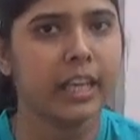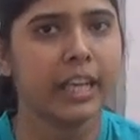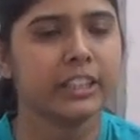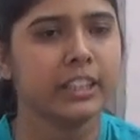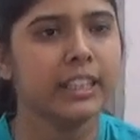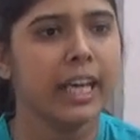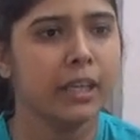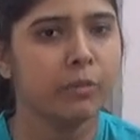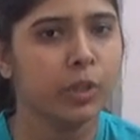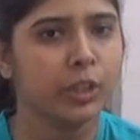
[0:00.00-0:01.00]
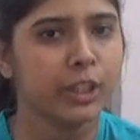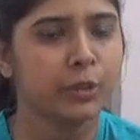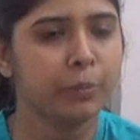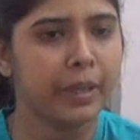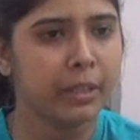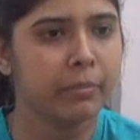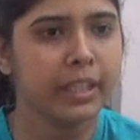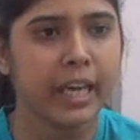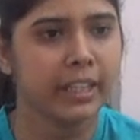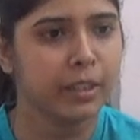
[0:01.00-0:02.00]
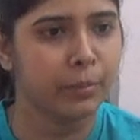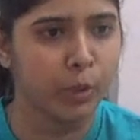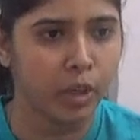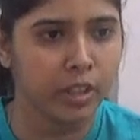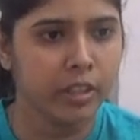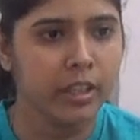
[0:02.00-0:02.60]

Actually, I wanted to make my career broad.